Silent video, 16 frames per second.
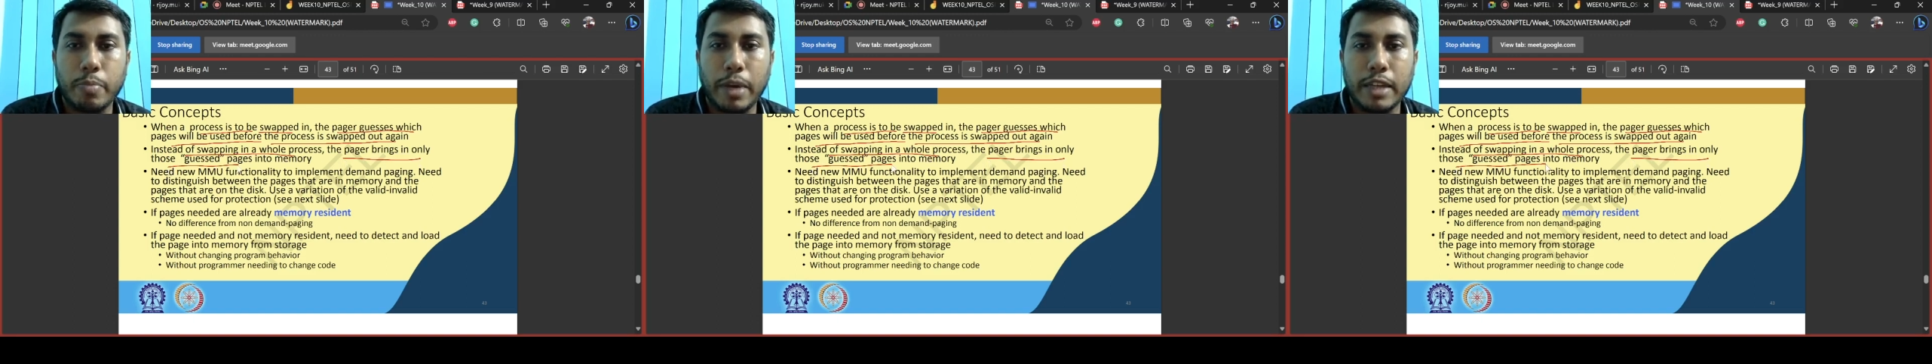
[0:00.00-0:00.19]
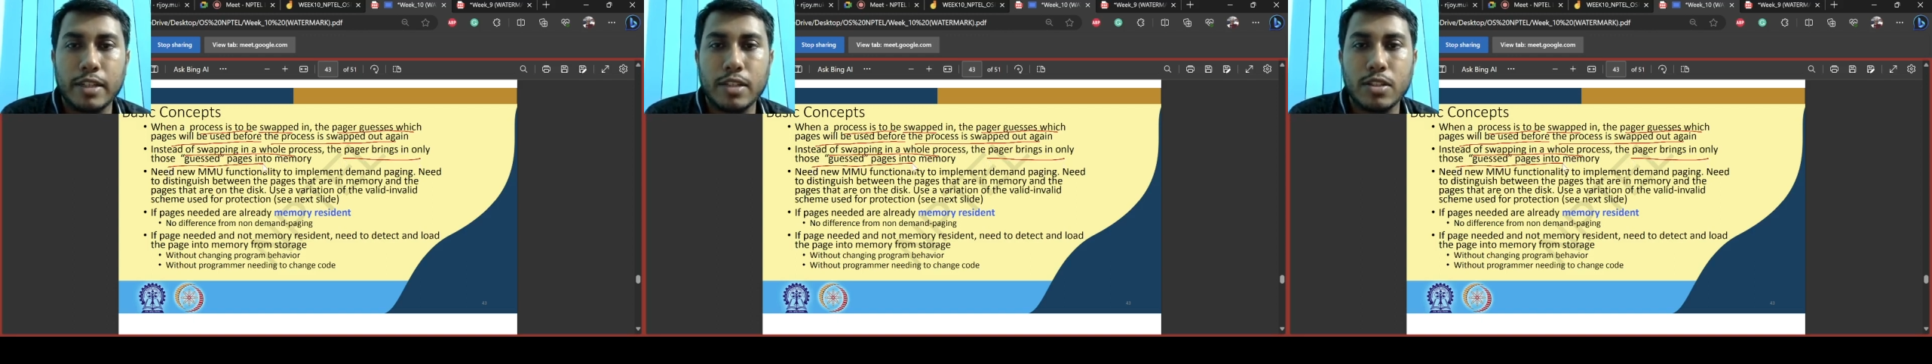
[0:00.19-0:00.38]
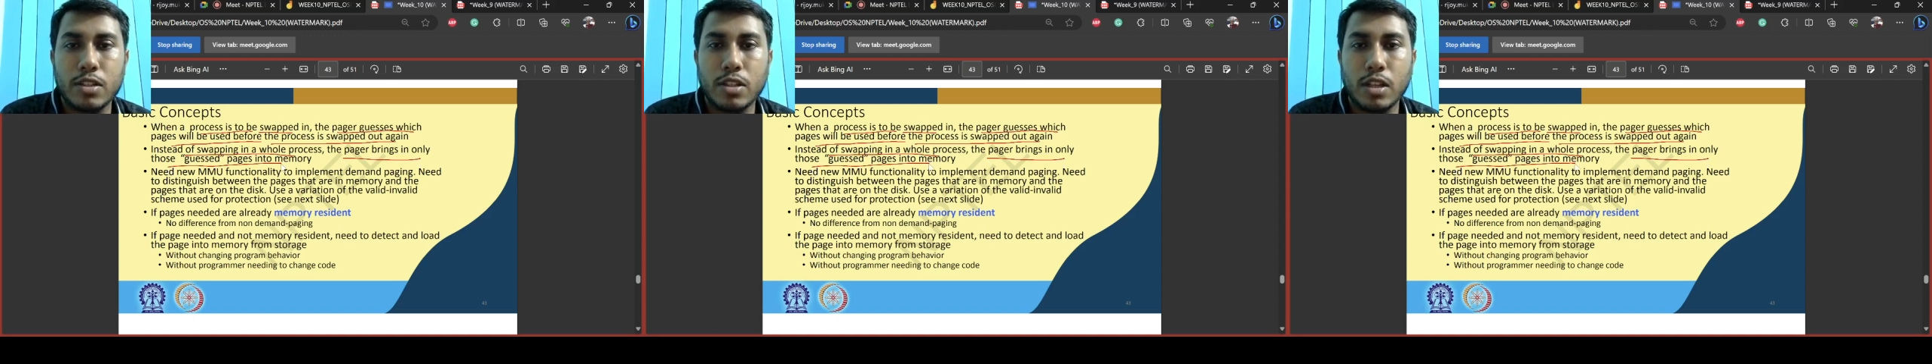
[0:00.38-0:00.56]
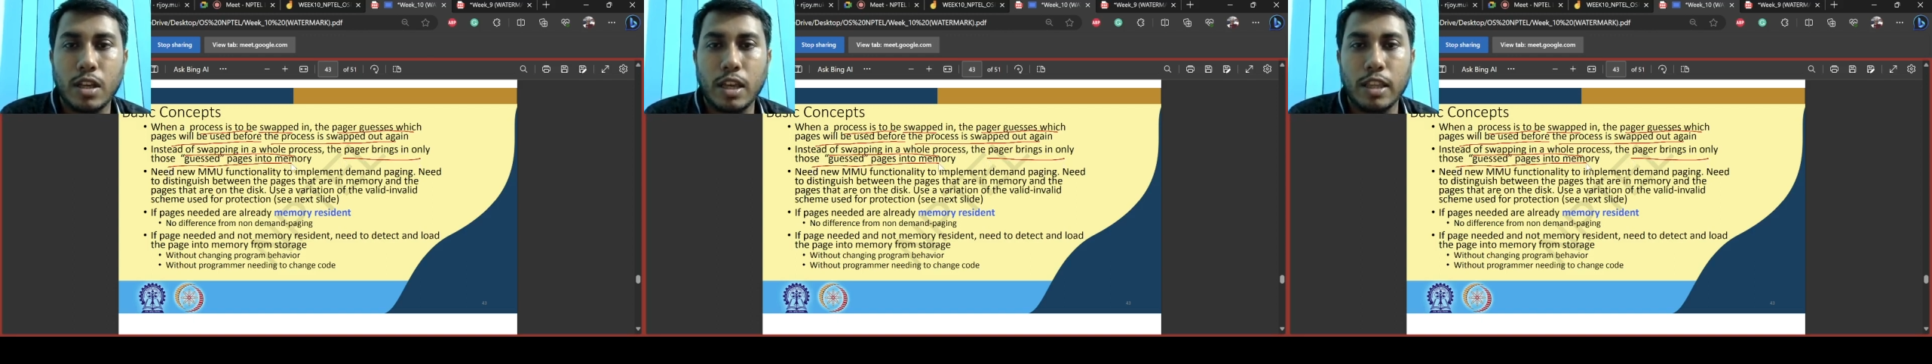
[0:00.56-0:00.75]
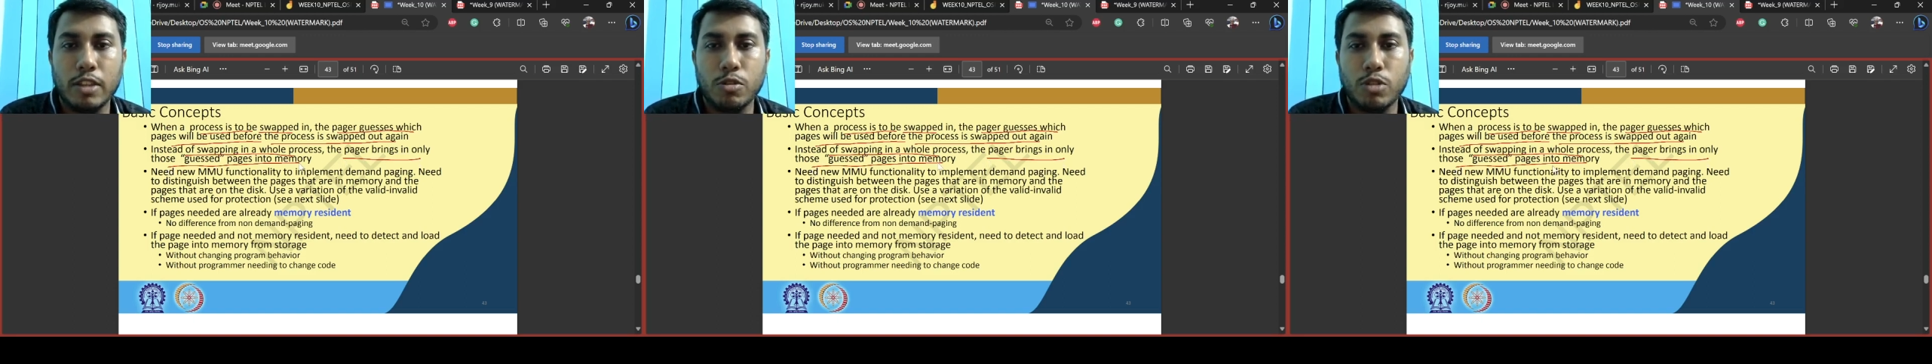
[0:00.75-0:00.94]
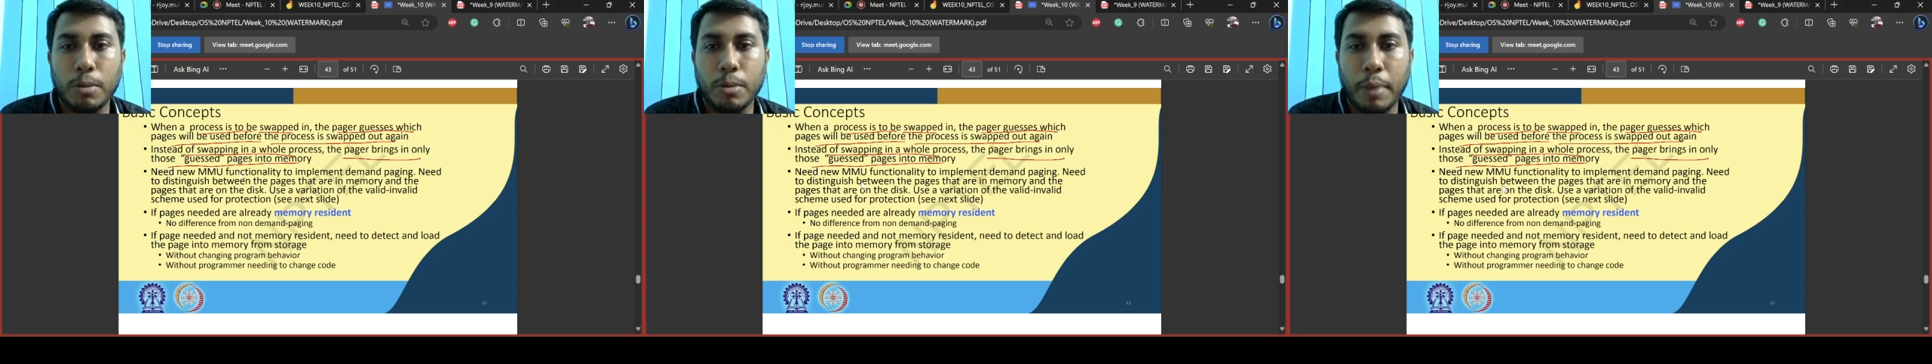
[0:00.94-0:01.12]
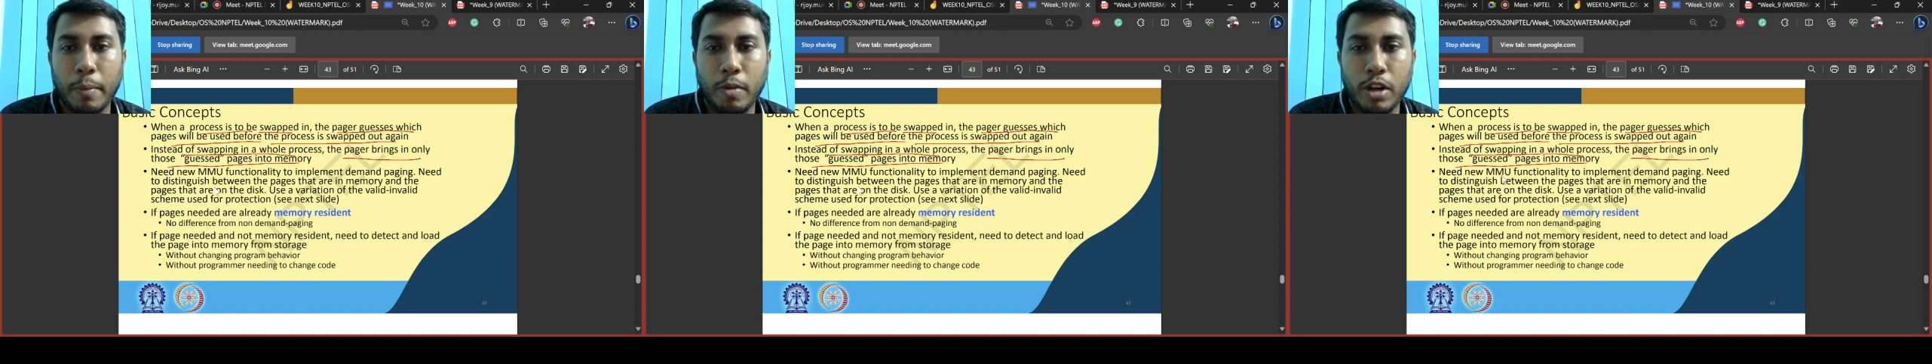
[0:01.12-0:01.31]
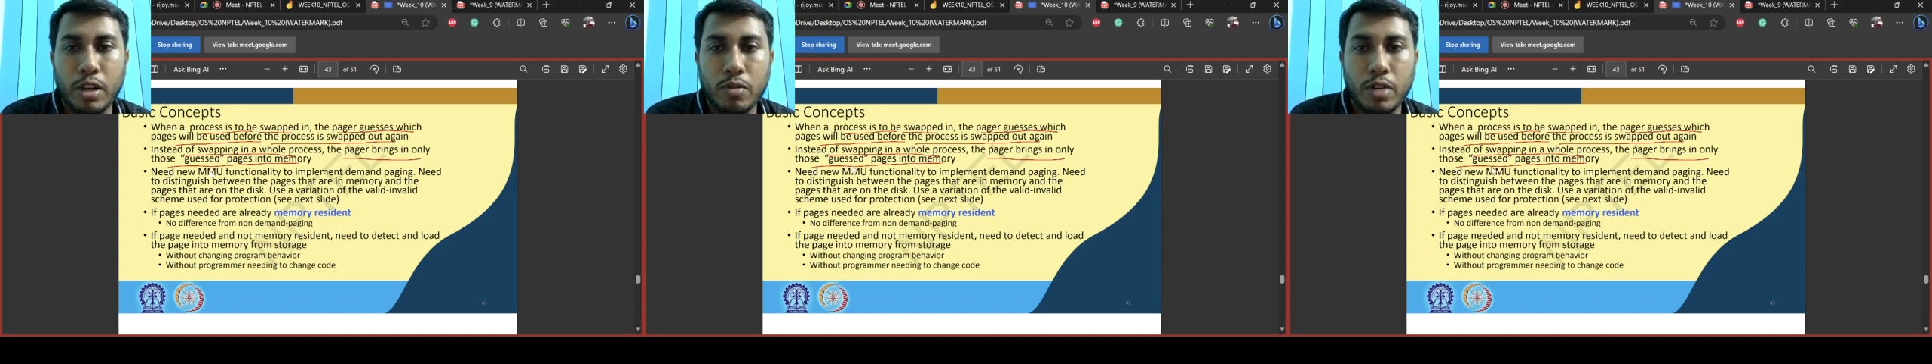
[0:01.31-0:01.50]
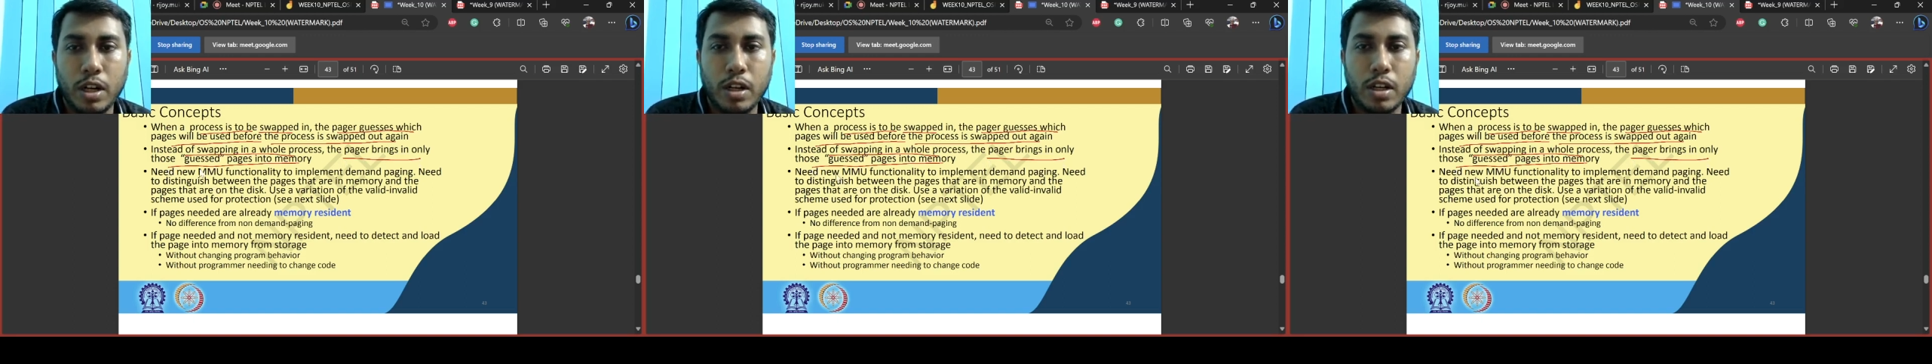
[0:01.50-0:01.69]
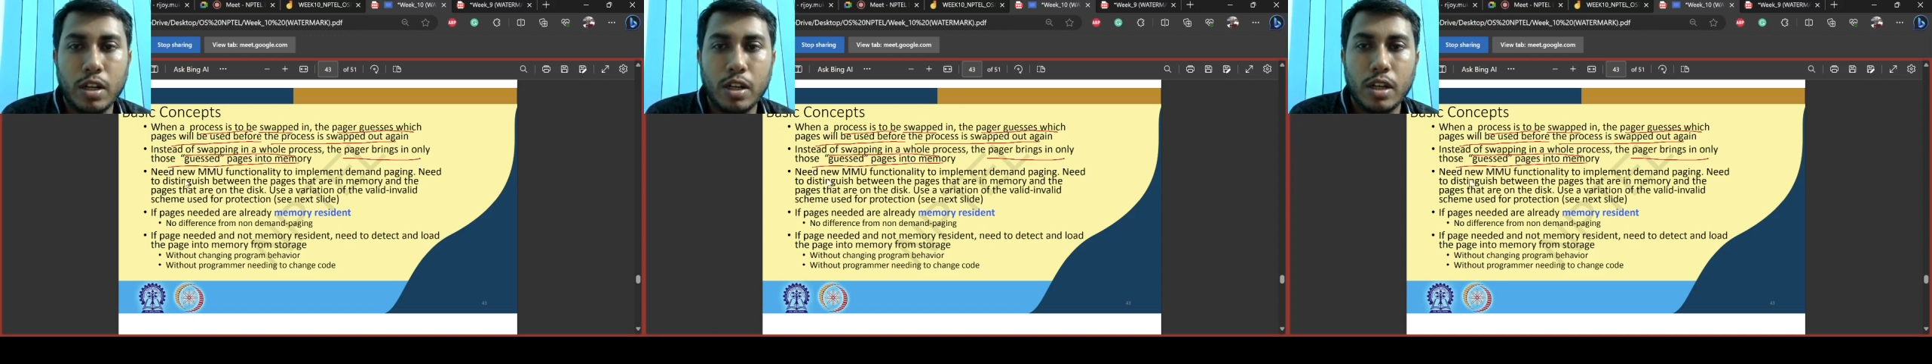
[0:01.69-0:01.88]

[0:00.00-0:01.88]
pages into the memory unit.